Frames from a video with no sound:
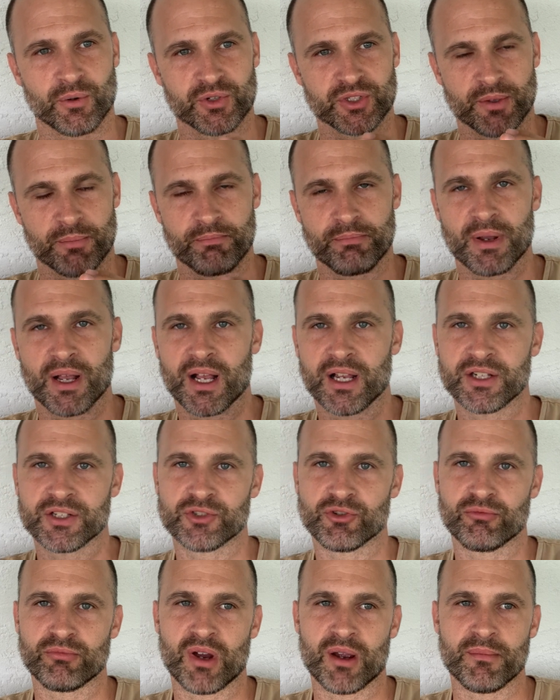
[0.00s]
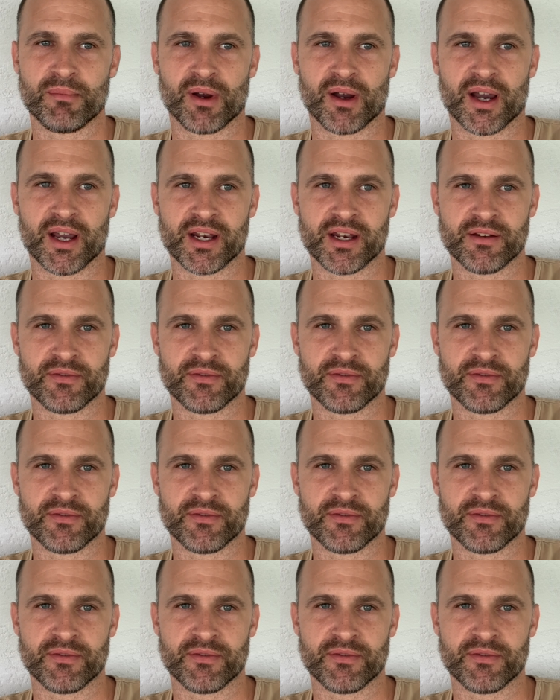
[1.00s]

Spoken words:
was a puzzle in my mind.